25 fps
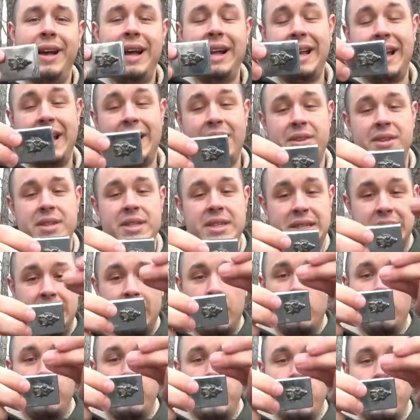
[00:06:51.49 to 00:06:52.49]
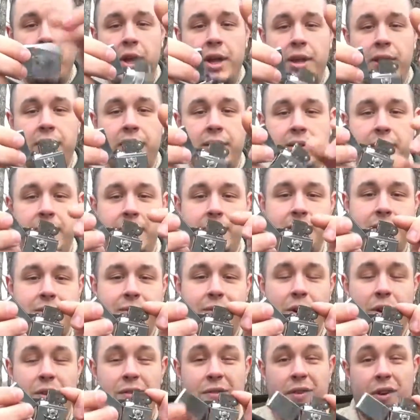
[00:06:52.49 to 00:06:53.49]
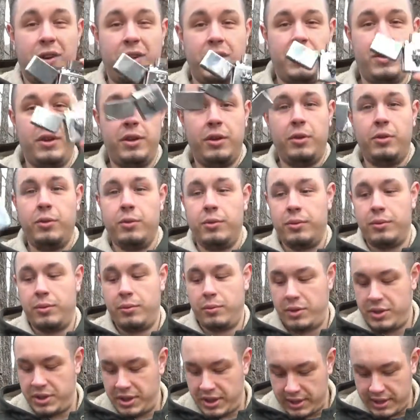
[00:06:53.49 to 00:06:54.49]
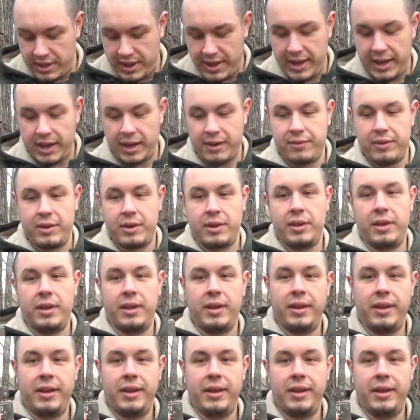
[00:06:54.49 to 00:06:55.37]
Again, this is Little Birdy. It's very fun to do. Once you get the hang of it